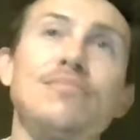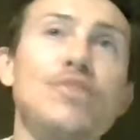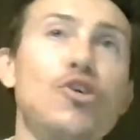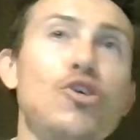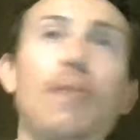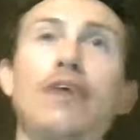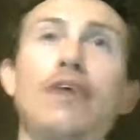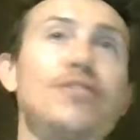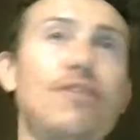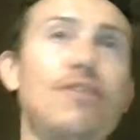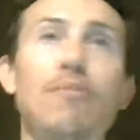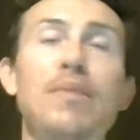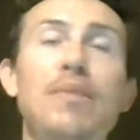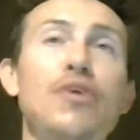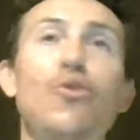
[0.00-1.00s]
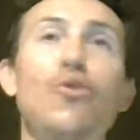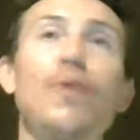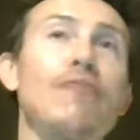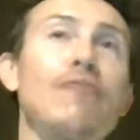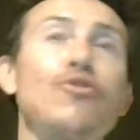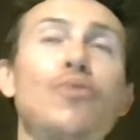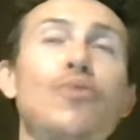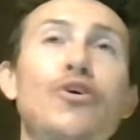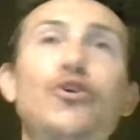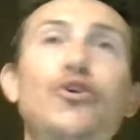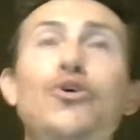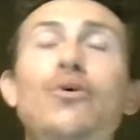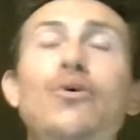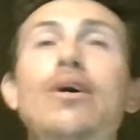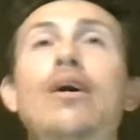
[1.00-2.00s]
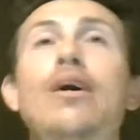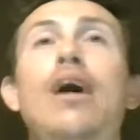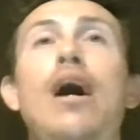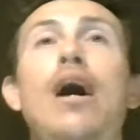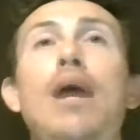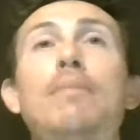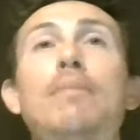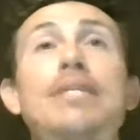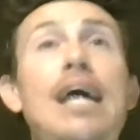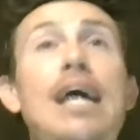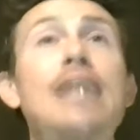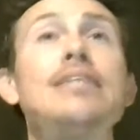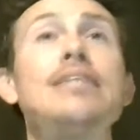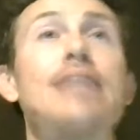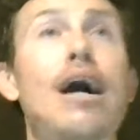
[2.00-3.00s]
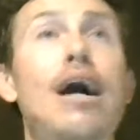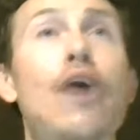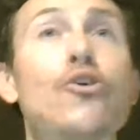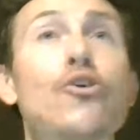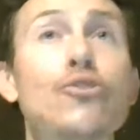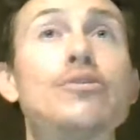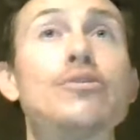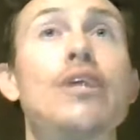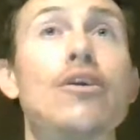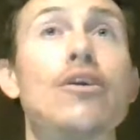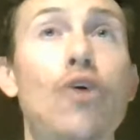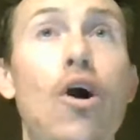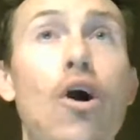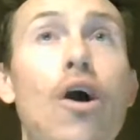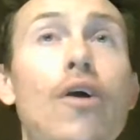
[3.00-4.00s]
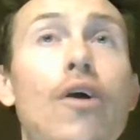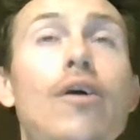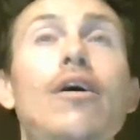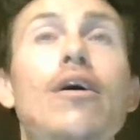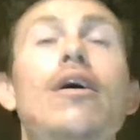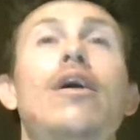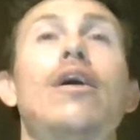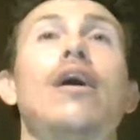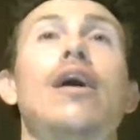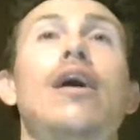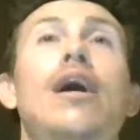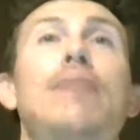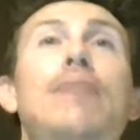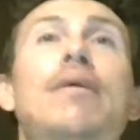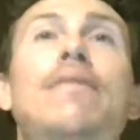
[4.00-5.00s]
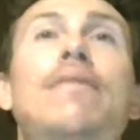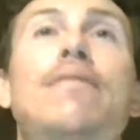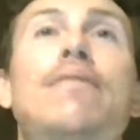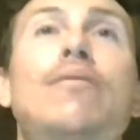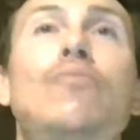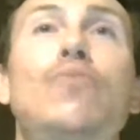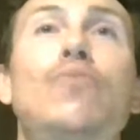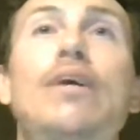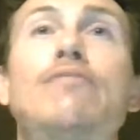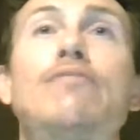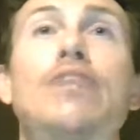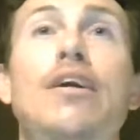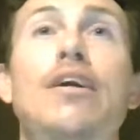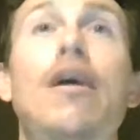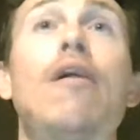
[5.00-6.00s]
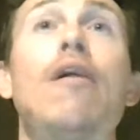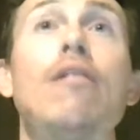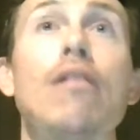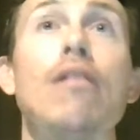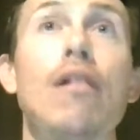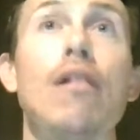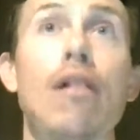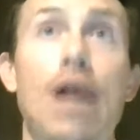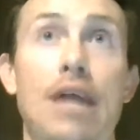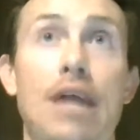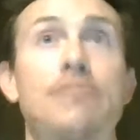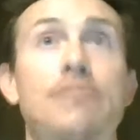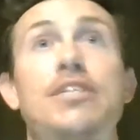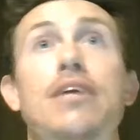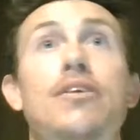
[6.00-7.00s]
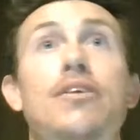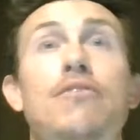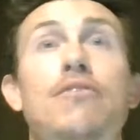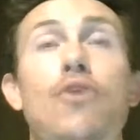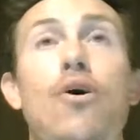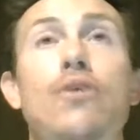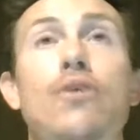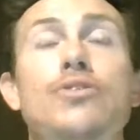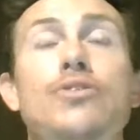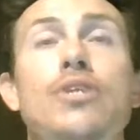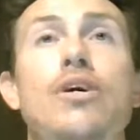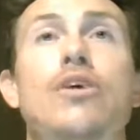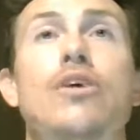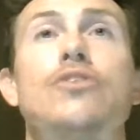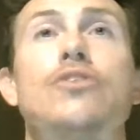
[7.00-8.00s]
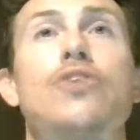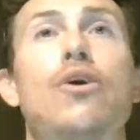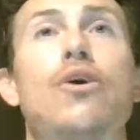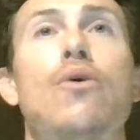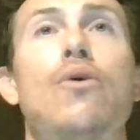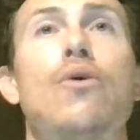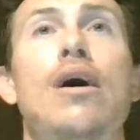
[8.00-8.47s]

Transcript: Go buy yourself a meal, whatever you want to do. But that is how you sell a car. And we have done a lot of selling of cars. So